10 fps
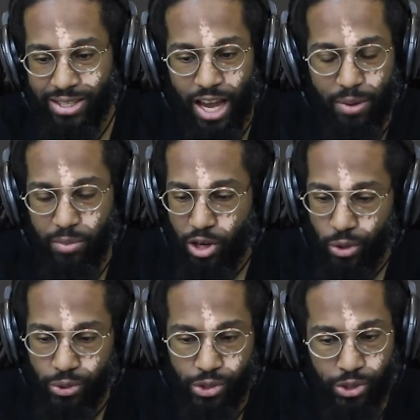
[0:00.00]
type
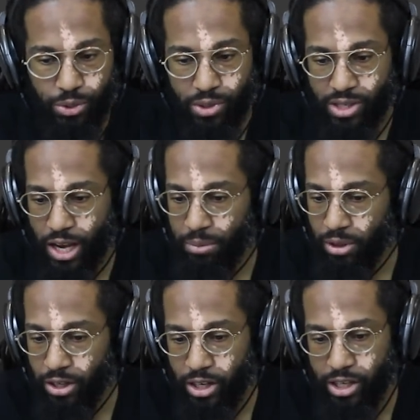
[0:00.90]
notes, or you can type
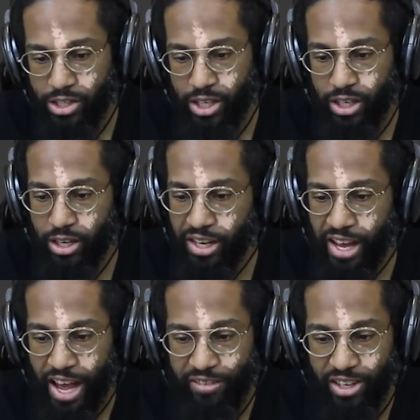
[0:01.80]
lyrics here and
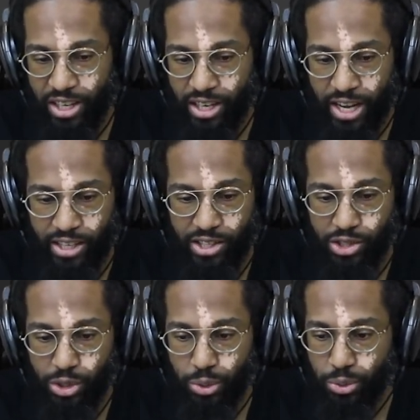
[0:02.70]
have it connected
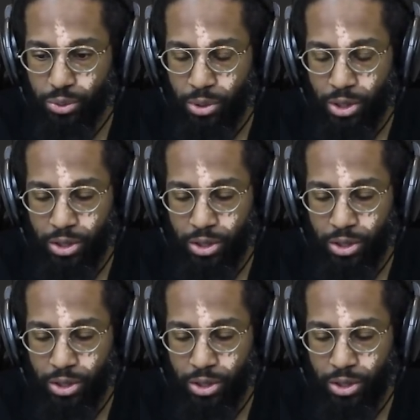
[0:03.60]
to